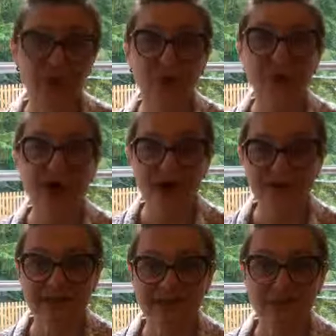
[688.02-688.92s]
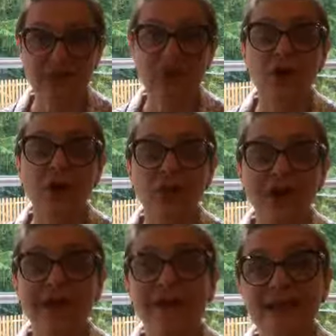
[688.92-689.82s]
your partner
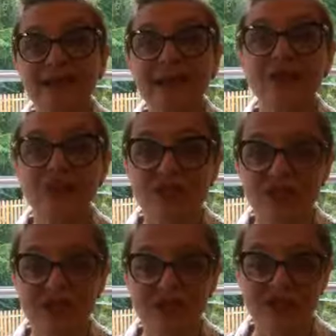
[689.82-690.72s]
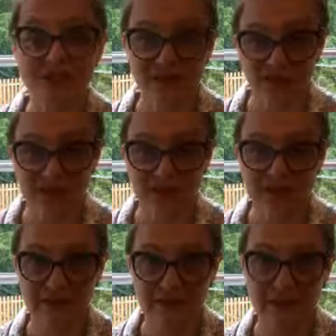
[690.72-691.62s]
when she is talking.
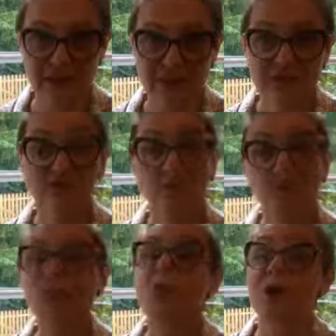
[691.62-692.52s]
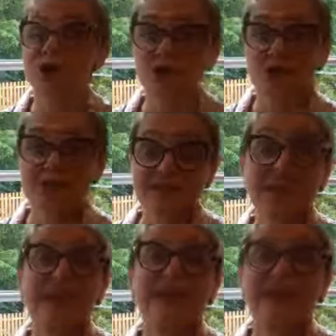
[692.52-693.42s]
So you are just
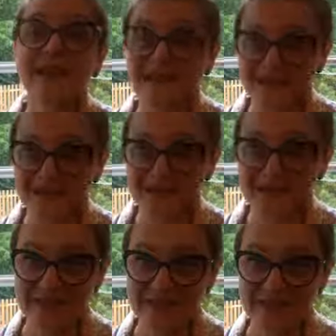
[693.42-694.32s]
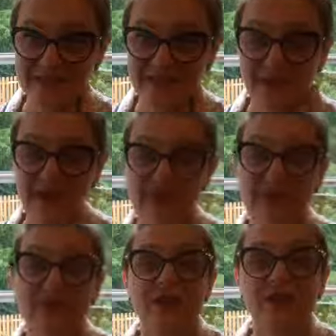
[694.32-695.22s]
listening.
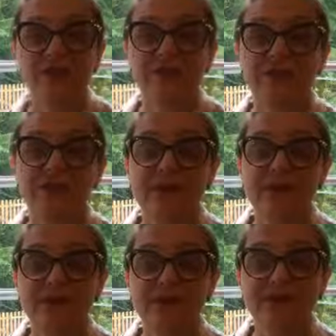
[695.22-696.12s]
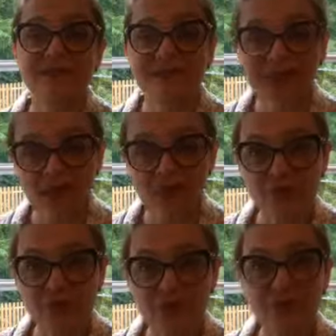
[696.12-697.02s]
The
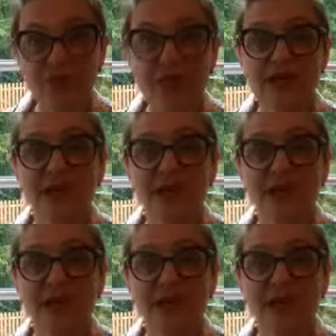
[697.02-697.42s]
second rule